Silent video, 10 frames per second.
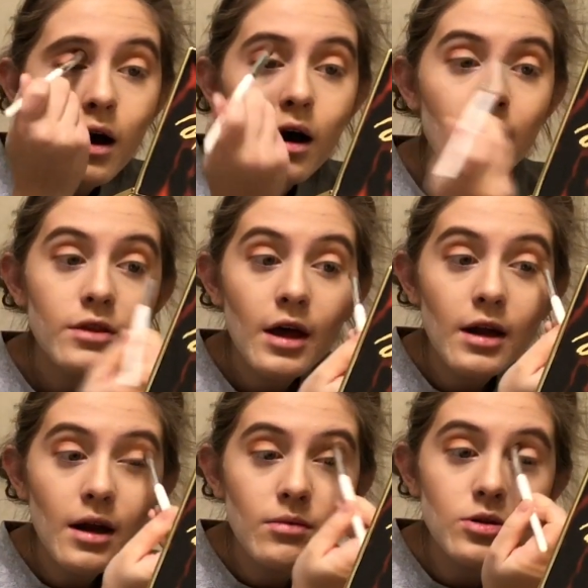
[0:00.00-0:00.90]
And
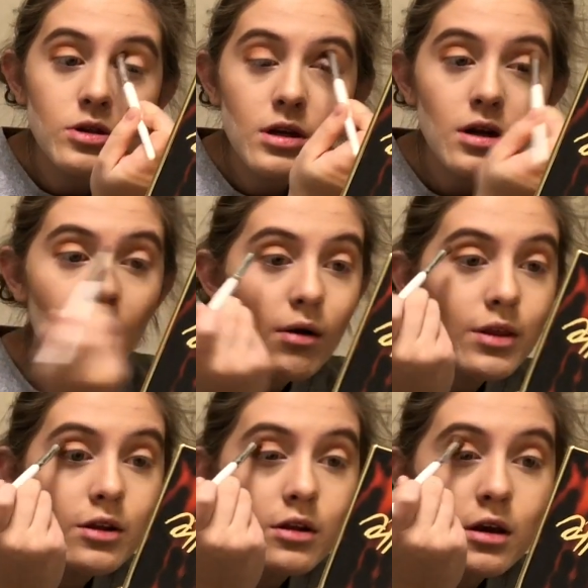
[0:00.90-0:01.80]
then I'm just gonna go
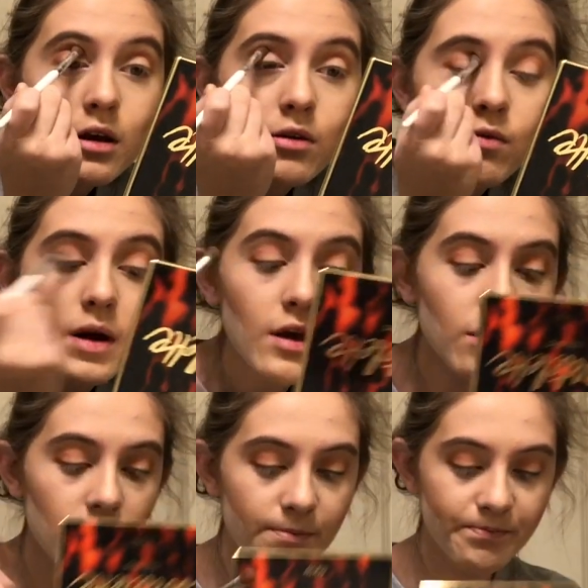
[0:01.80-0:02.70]
on the lid
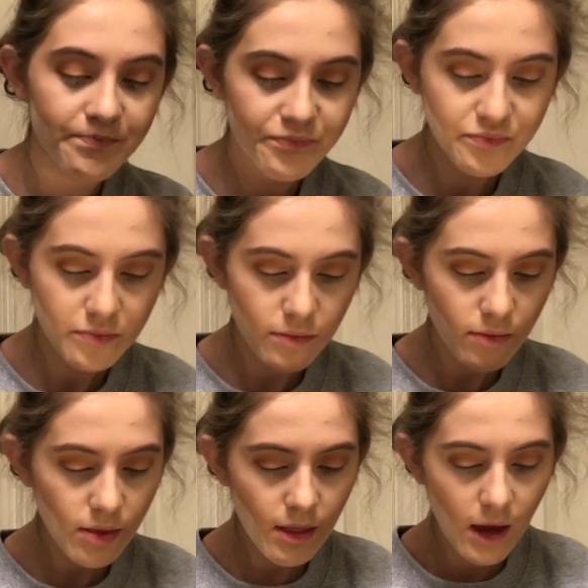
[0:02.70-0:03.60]
with
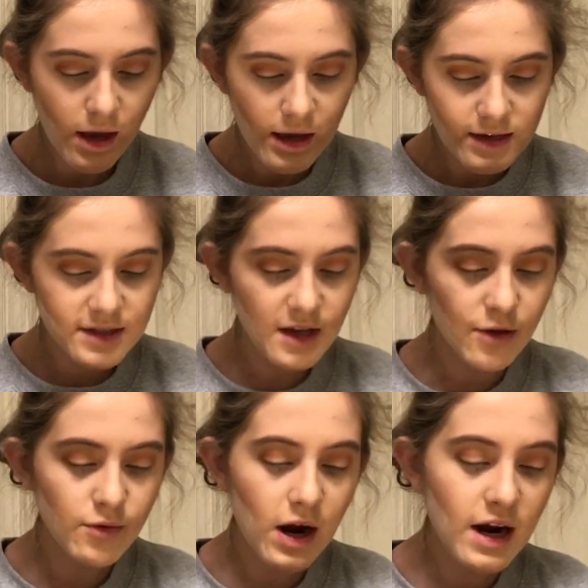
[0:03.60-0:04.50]

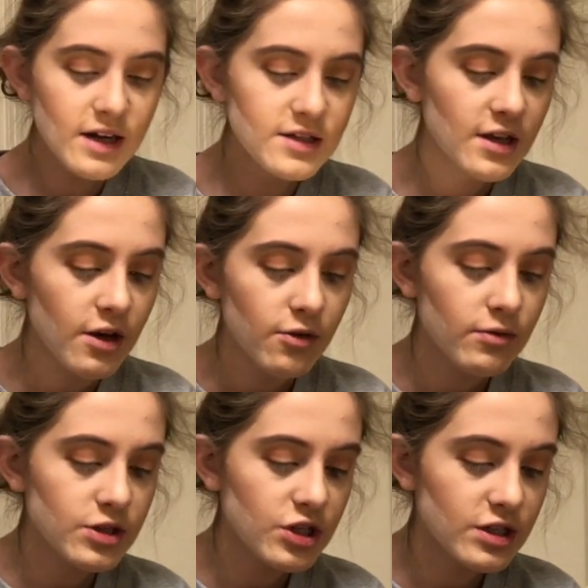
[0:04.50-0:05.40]
Sunrise,
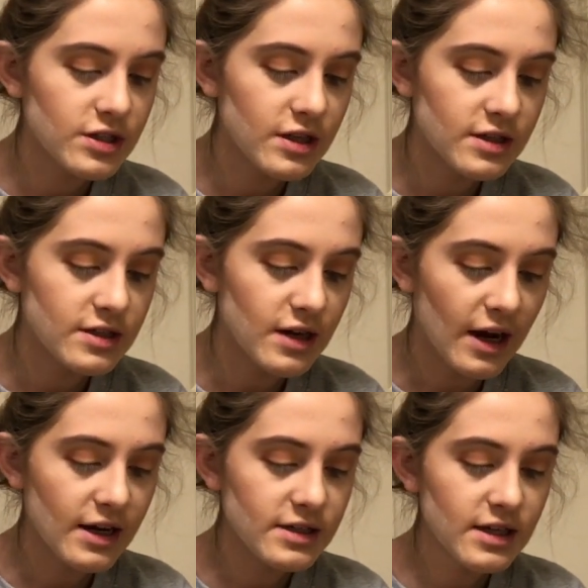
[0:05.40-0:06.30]
which is this
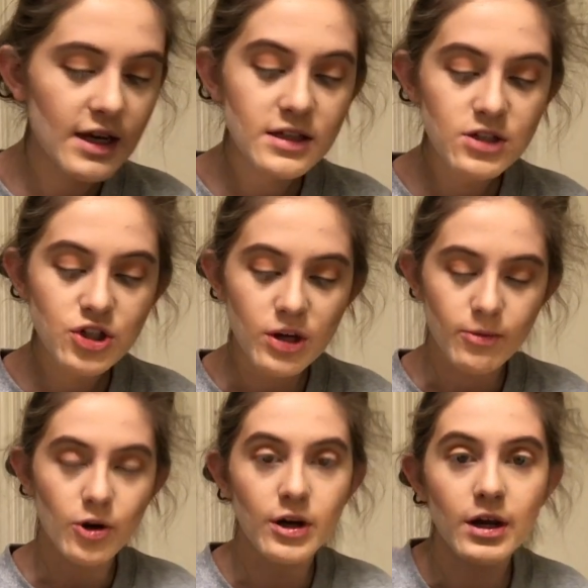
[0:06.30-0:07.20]
nice, it's
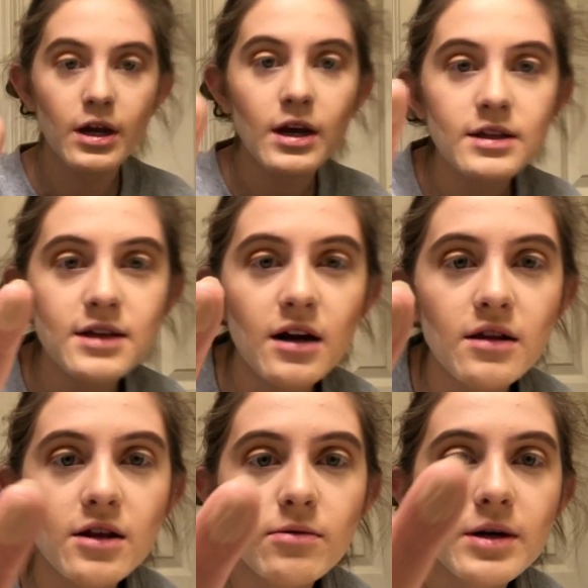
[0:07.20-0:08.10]
shimmery, it's got a
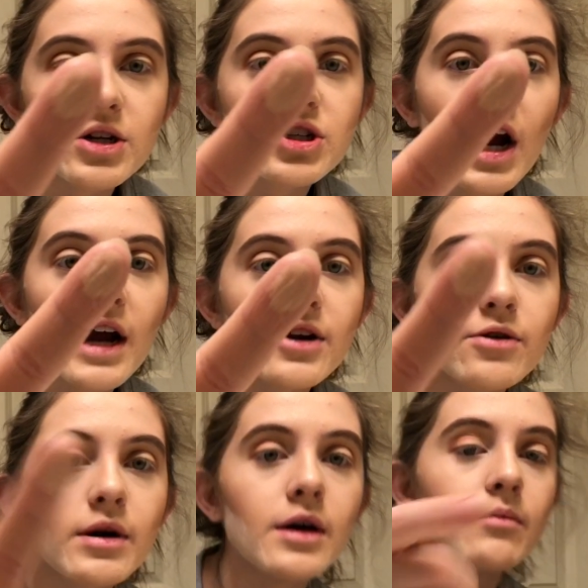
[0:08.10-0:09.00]
little bit of shine
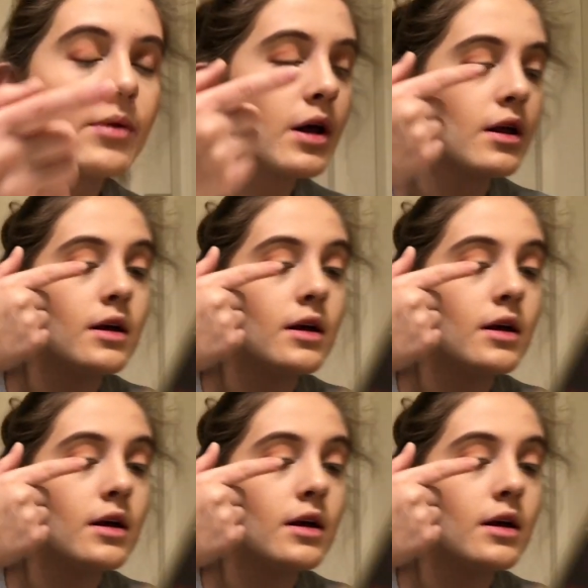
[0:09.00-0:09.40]
to it, but